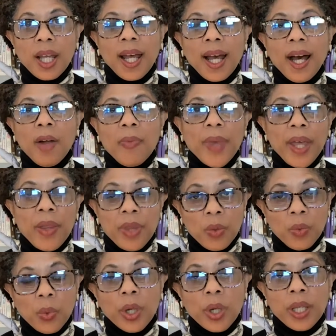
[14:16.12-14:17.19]
and
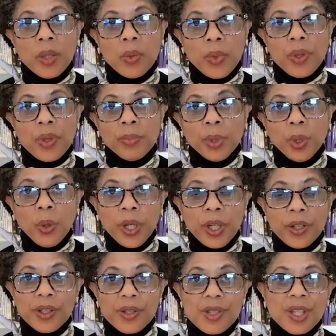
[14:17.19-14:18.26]
then working with
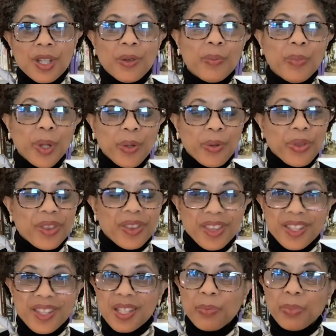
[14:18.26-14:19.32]
employers, so both the
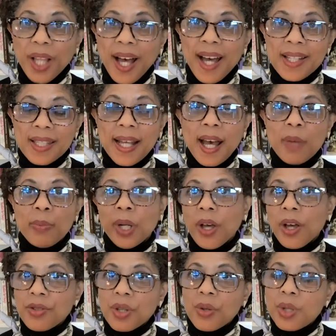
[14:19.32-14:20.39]
supply side but
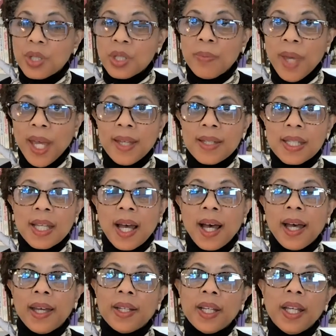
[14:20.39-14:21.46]
also the demand
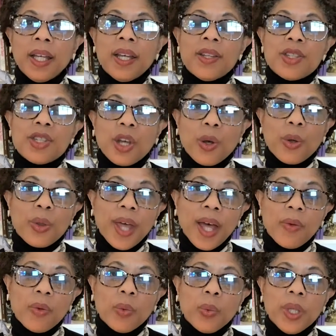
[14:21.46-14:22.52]
side, so
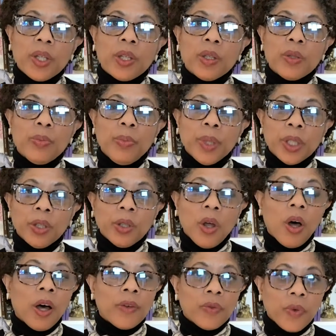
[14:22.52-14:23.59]
that we could build
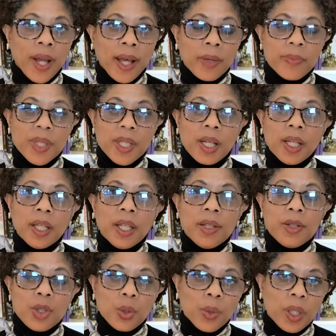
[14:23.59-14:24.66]
on-ramps
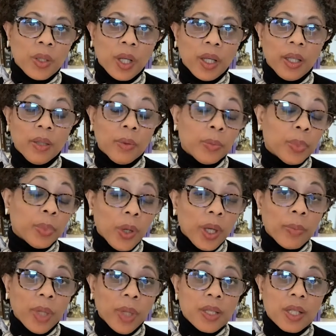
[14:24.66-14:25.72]
into an
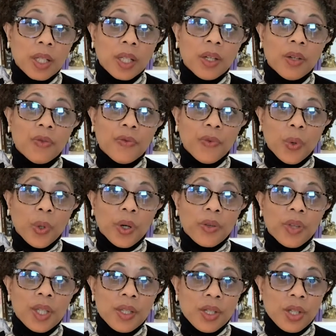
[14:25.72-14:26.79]
employment for
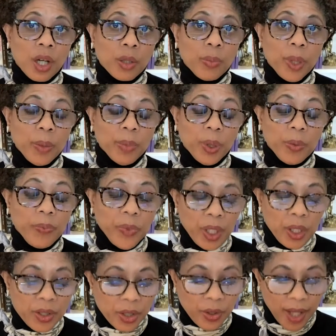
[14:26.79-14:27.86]
these young people.
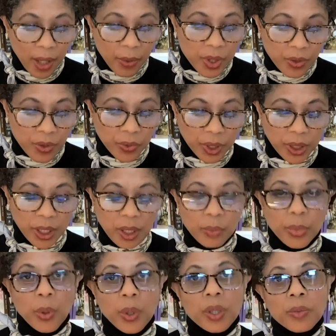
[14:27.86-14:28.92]
So that was a really
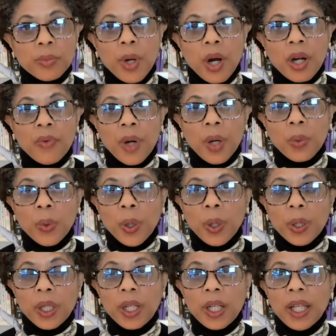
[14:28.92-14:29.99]
important part of our
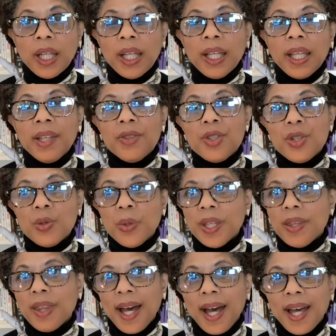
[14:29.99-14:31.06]
work. In doing
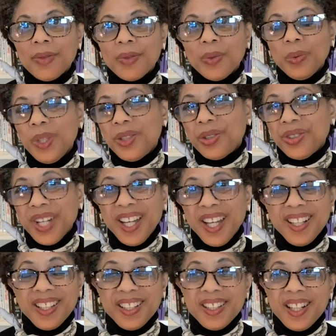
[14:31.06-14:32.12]
that, we
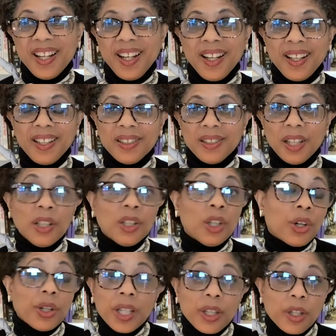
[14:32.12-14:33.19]
created a
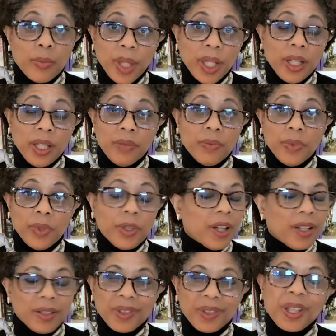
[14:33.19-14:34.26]
learning committee
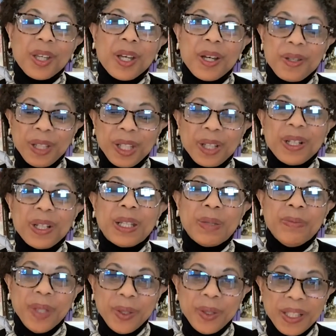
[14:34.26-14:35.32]
learning
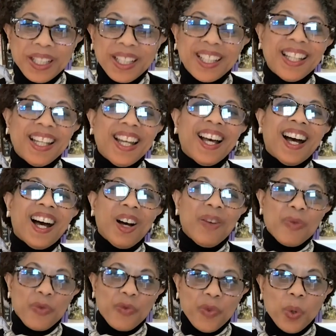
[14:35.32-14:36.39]
community
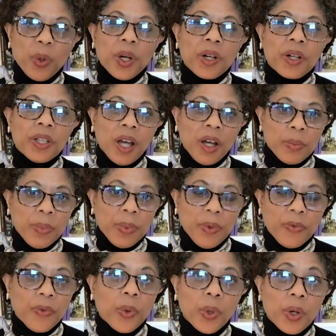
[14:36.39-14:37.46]
for
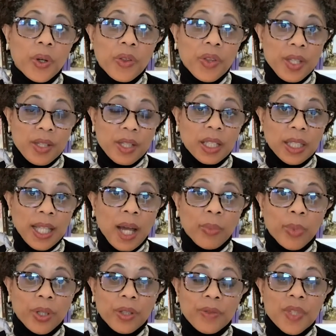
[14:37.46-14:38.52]
these
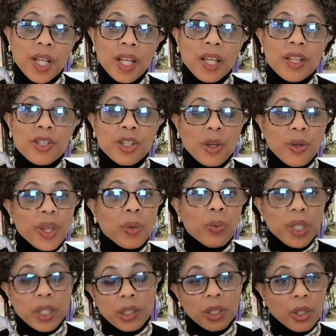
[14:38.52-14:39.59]
collaboratives, so that we
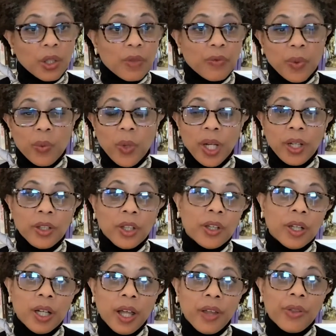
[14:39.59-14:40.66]
could learn from one
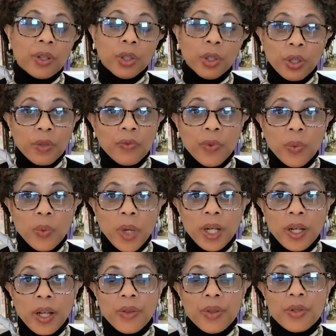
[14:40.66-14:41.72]
another, learn from one
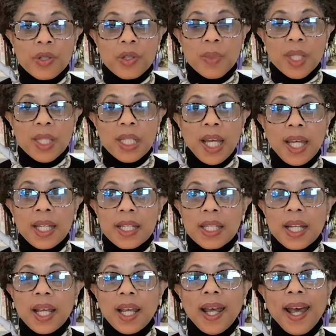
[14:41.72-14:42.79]
another's mistakes,
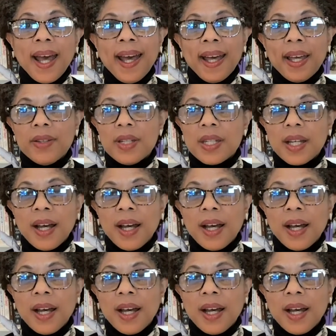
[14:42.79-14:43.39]
and